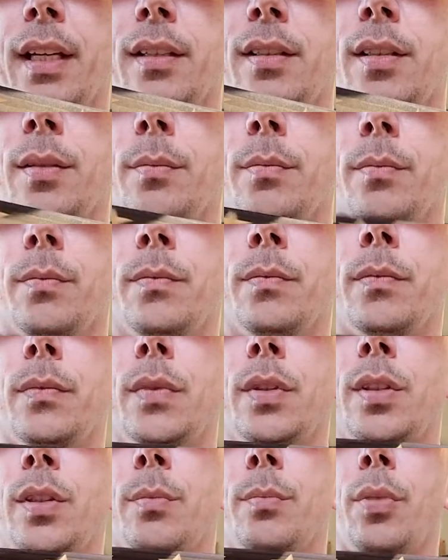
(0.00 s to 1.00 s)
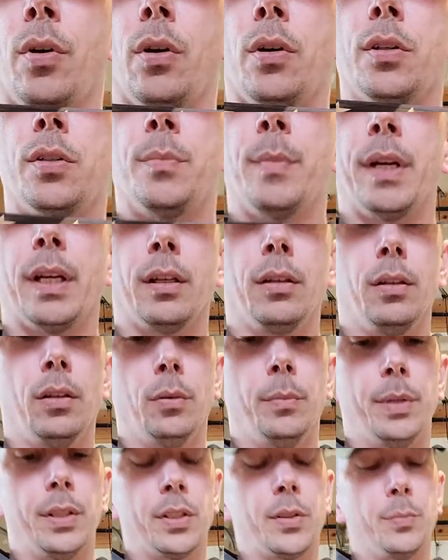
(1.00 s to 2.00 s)
some parts, make it a little
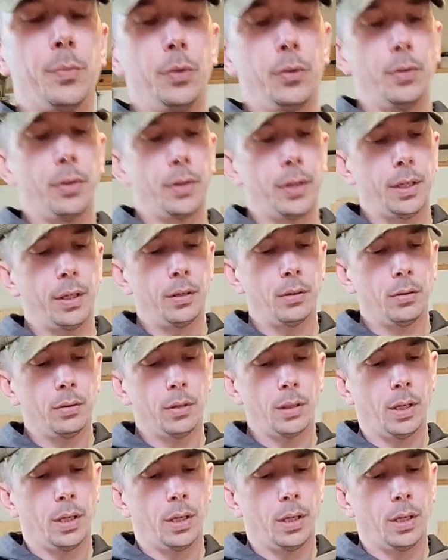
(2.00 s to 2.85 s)
bit smoother here,